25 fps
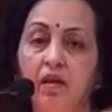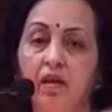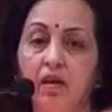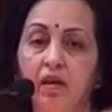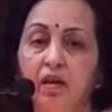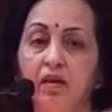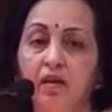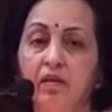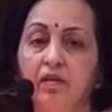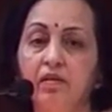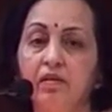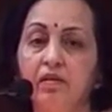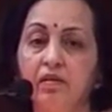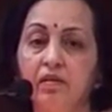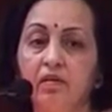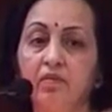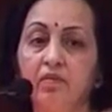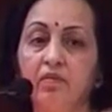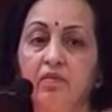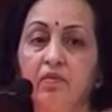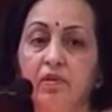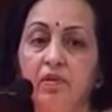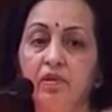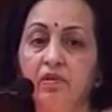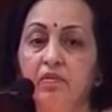And
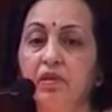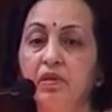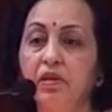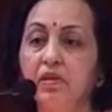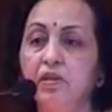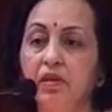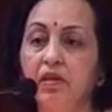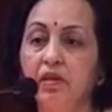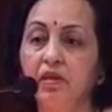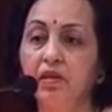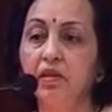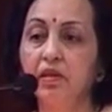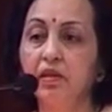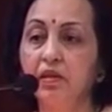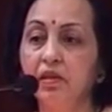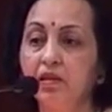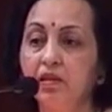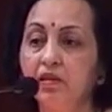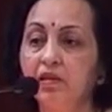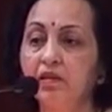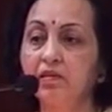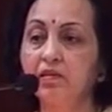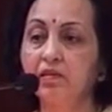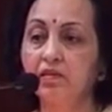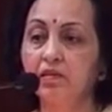what we really
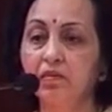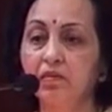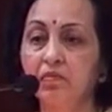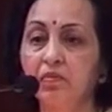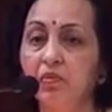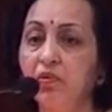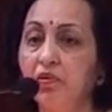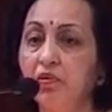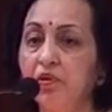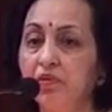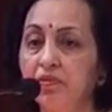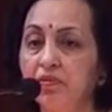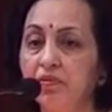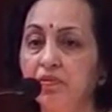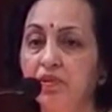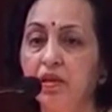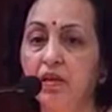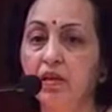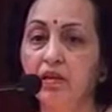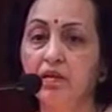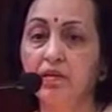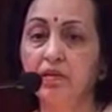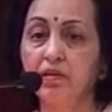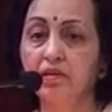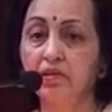need is more of
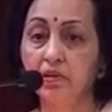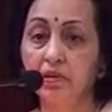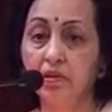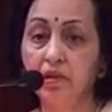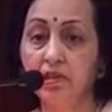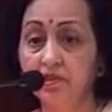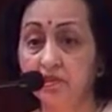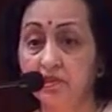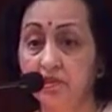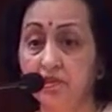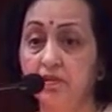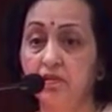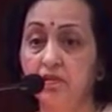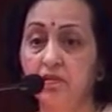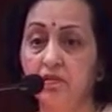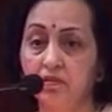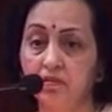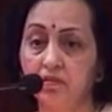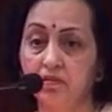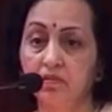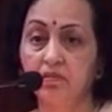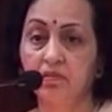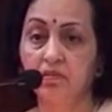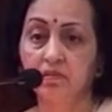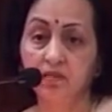health education
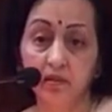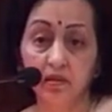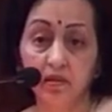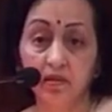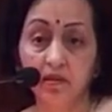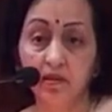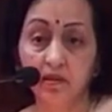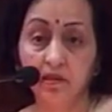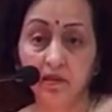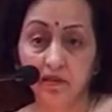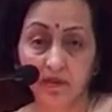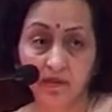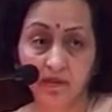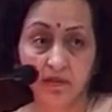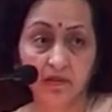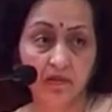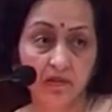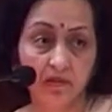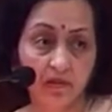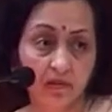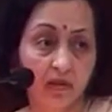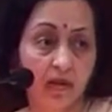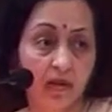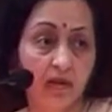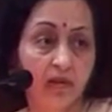in the Indian
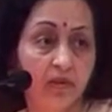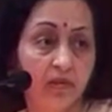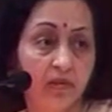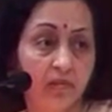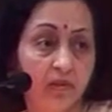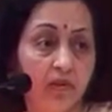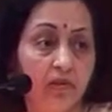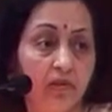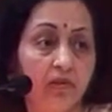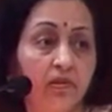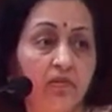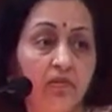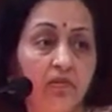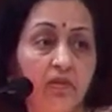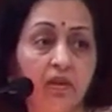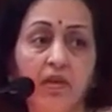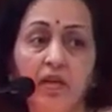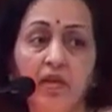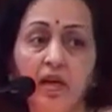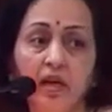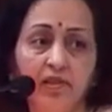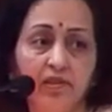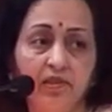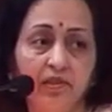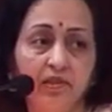society, because we are
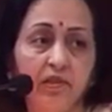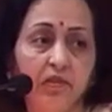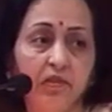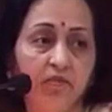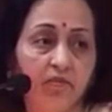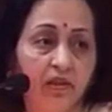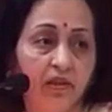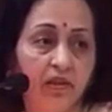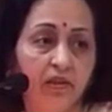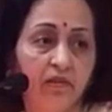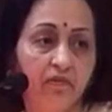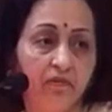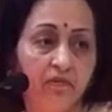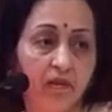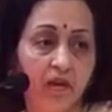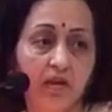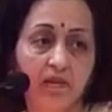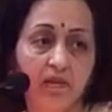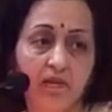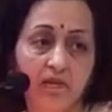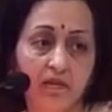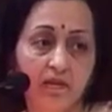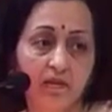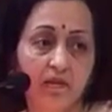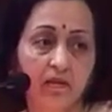catching up very
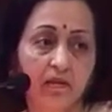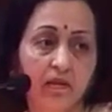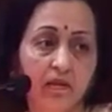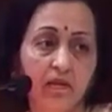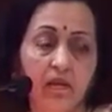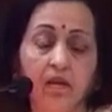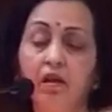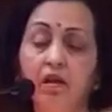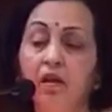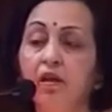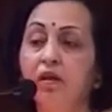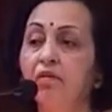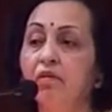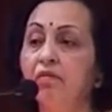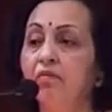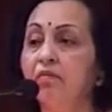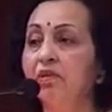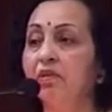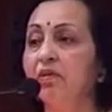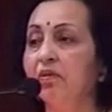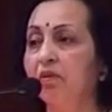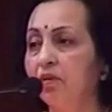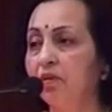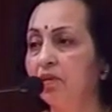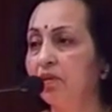fast
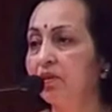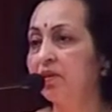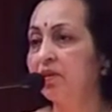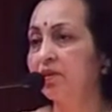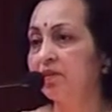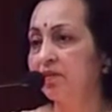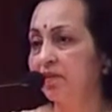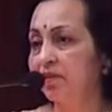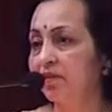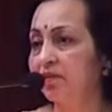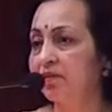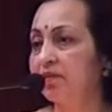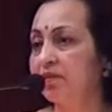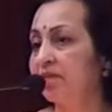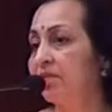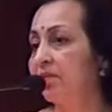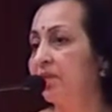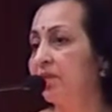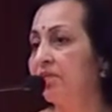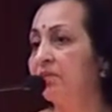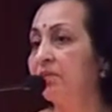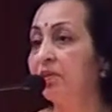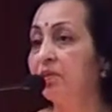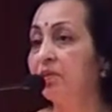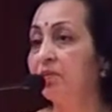with all the diseases
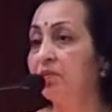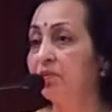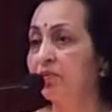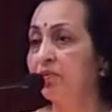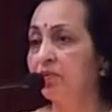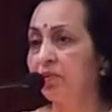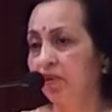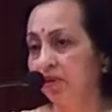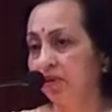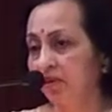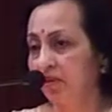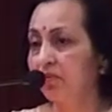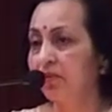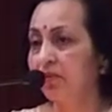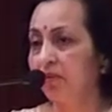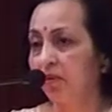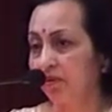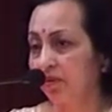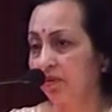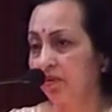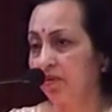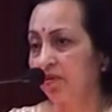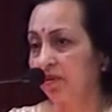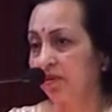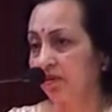that we do not
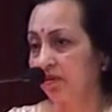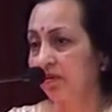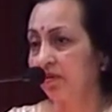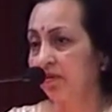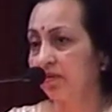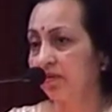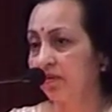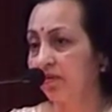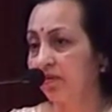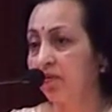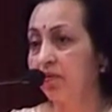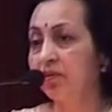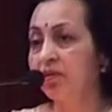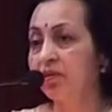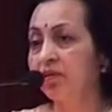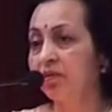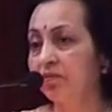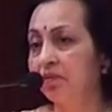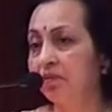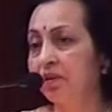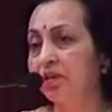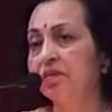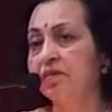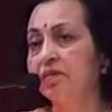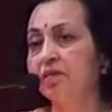want. All the
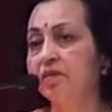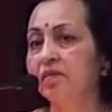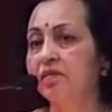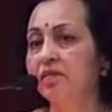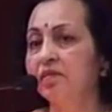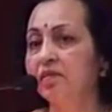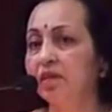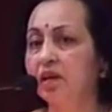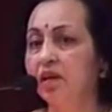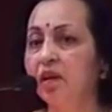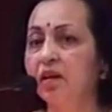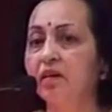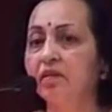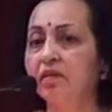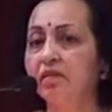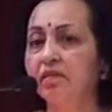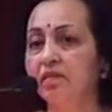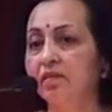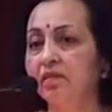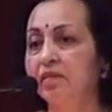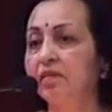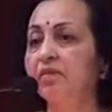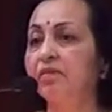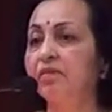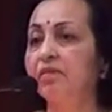Western-style
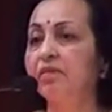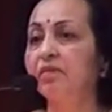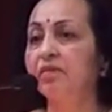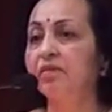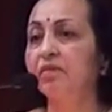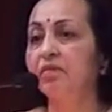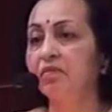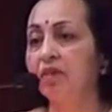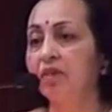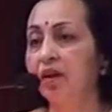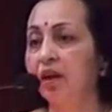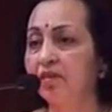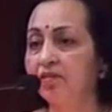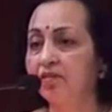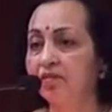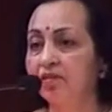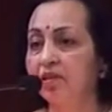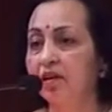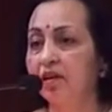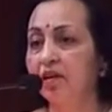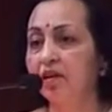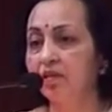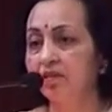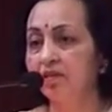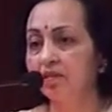diseases of
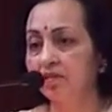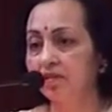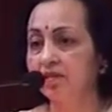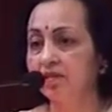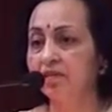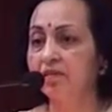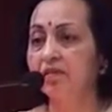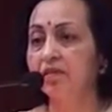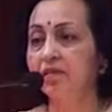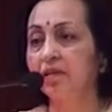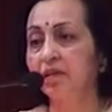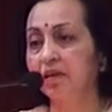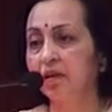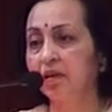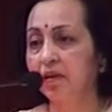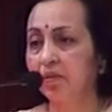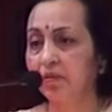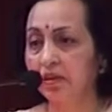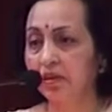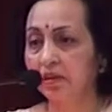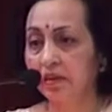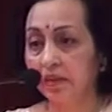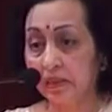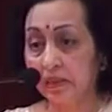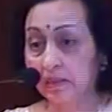lifestyle diseases are
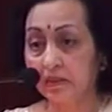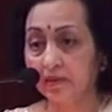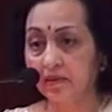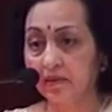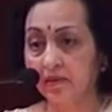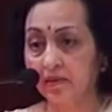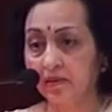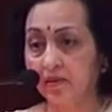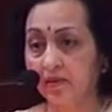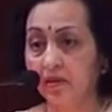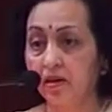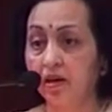coming here.